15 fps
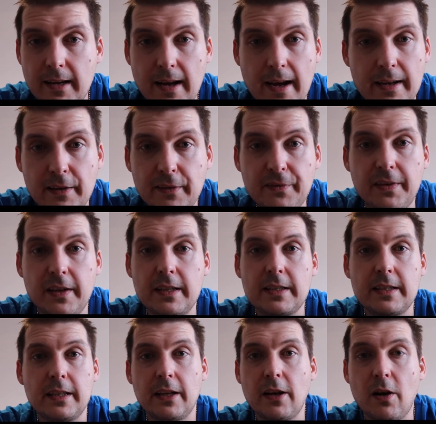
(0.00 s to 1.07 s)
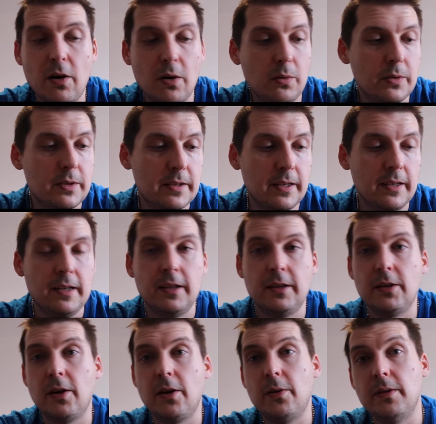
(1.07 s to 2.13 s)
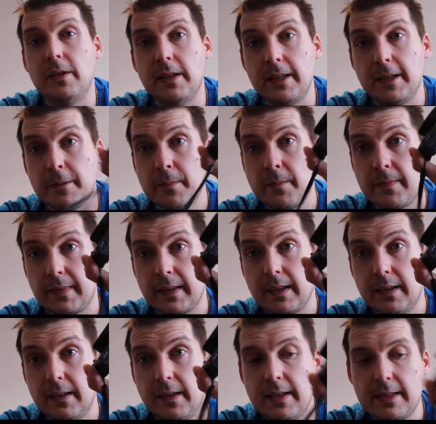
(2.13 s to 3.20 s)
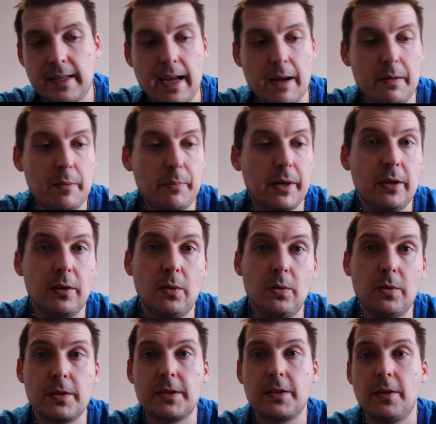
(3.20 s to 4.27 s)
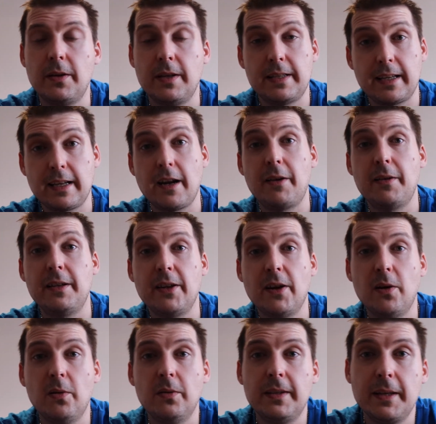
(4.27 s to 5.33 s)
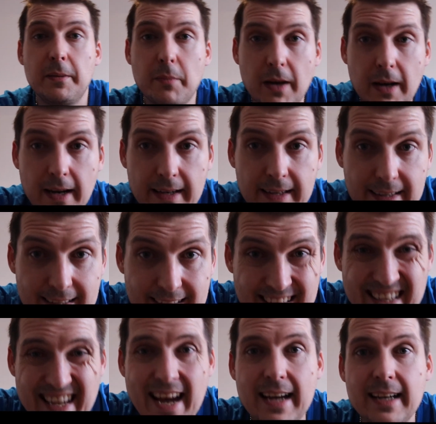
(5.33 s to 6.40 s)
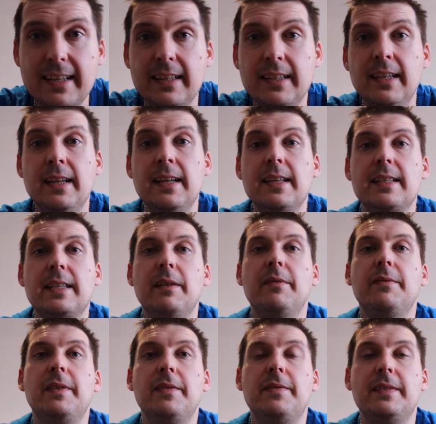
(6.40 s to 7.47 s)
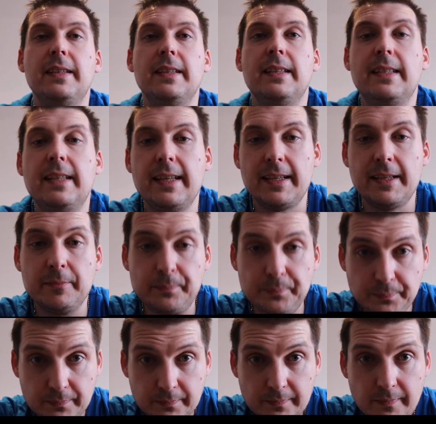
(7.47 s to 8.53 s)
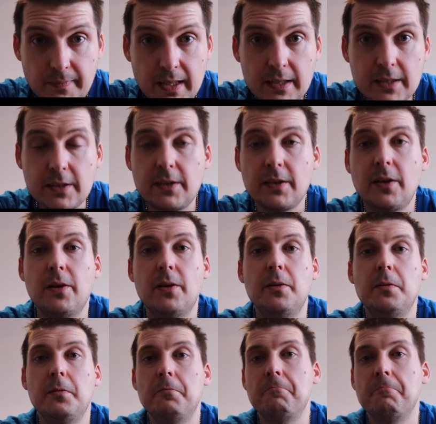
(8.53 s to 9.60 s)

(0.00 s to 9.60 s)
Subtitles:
it fits, it holds not only this camera, but it also is currently holding my Canon 750D. So